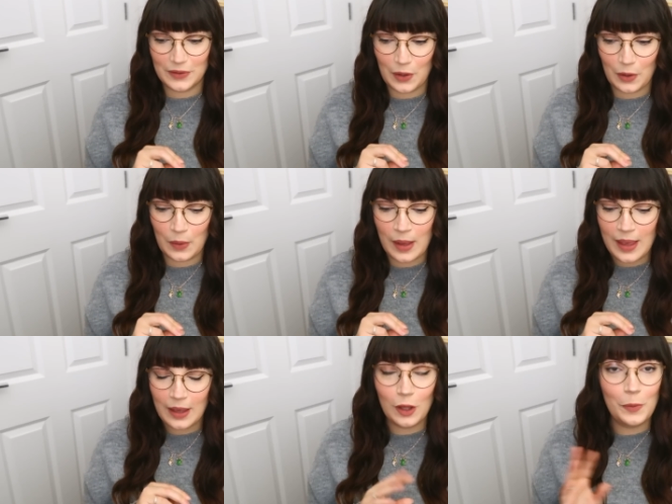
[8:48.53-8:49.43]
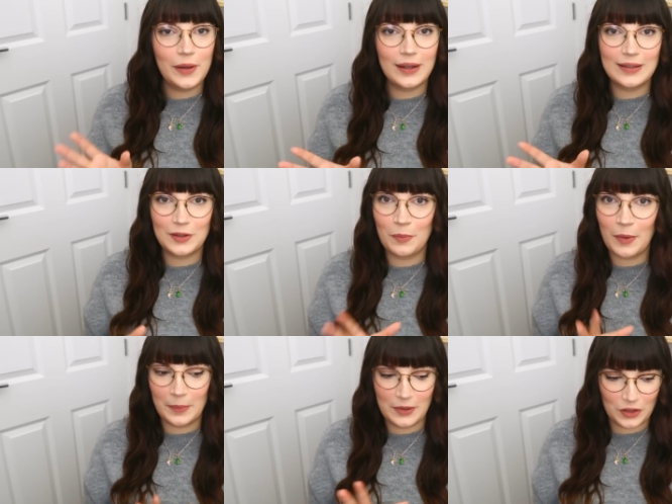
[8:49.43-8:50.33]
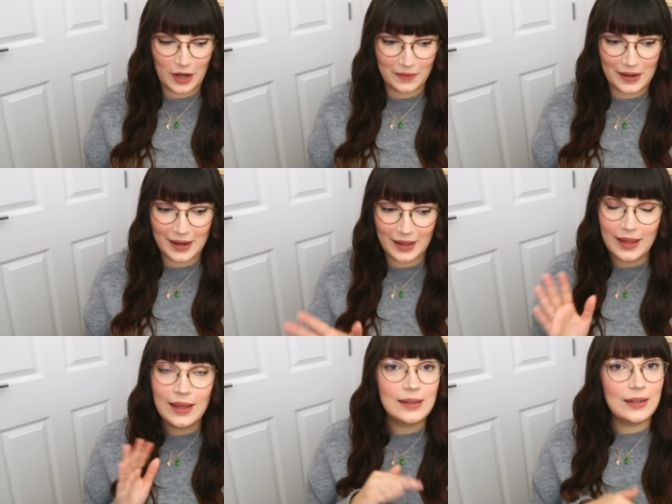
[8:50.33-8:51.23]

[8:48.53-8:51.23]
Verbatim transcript: so I hope you guys don't mind me sharing